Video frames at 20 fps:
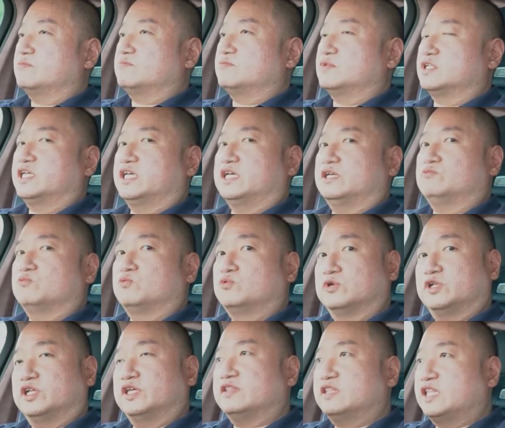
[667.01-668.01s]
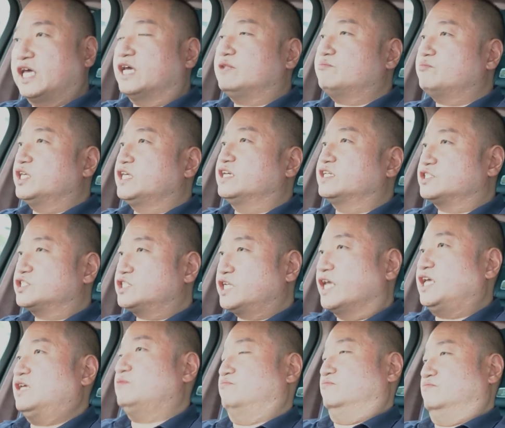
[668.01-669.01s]
But then wouldn't that be a
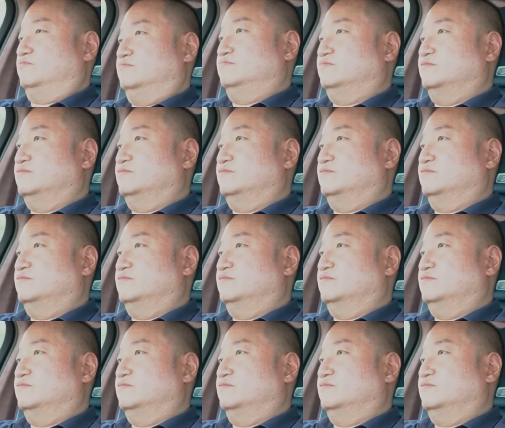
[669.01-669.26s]
shame?